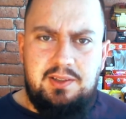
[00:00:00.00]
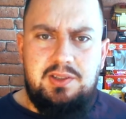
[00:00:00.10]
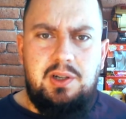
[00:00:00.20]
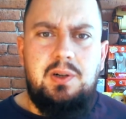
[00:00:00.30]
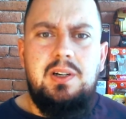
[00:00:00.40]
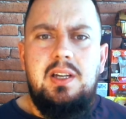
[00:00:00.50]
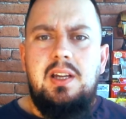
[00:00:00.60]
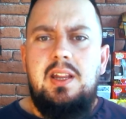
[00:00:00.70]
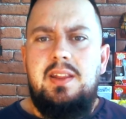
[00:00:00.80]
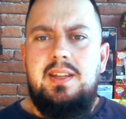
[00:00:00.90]
So
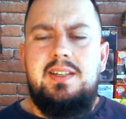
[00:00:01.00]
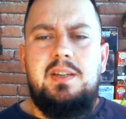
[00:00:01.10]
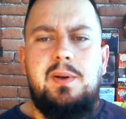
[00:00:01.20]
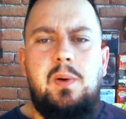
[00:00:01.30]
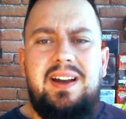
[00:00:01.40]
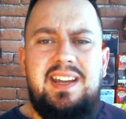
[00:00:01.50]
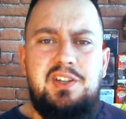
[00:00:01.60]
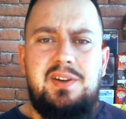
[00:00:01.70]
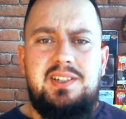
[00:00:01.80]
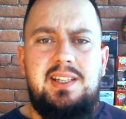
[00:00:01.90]
this is going to be quite an
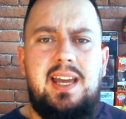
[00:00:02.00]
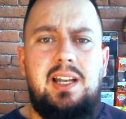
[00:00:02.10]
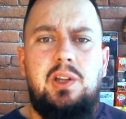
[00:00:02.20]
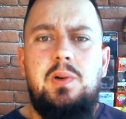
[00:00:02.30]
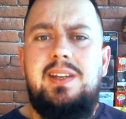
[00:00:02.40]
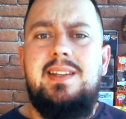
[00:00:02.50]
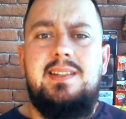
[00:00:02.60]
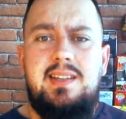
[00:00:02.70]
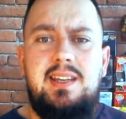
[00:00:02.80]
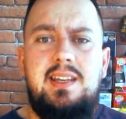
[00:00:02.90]
interesting kind of Loki to
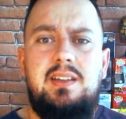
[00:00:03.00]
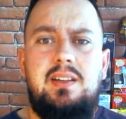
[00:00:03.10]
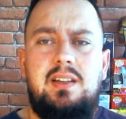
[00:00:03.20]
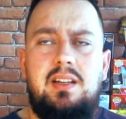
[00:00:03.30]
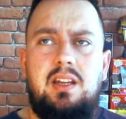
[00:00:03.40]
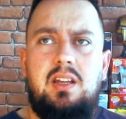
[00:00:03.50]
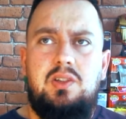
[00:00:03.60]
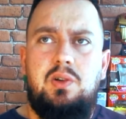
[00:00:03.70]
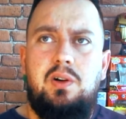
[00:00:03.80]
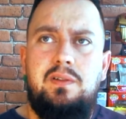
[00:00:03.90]
see
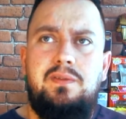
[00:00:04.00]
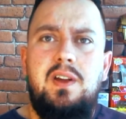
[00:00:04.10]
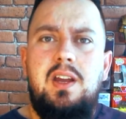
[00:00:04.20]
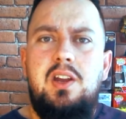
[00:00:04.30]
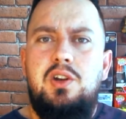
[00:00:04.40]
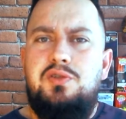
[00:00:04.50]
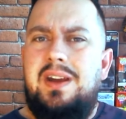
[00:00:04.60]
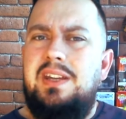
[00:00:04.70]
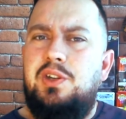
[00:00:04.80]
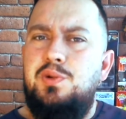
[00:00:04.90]
sort of
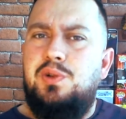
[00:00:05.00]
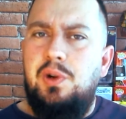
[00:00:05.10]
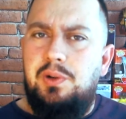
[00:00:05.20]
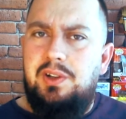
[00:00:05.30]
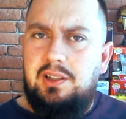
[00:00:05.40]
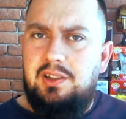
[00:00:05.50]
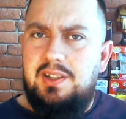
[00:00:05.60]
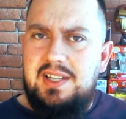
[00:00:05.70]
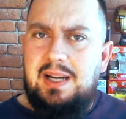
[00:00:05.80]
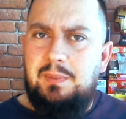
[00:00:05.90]
try and do good along
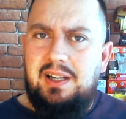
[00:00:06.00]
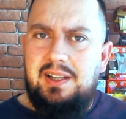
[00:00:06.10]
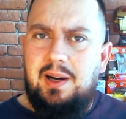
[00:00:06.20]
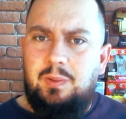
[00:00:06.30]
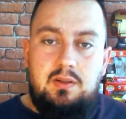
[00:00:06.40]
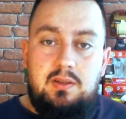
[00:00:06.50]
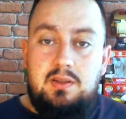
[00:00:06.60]
the timeline now.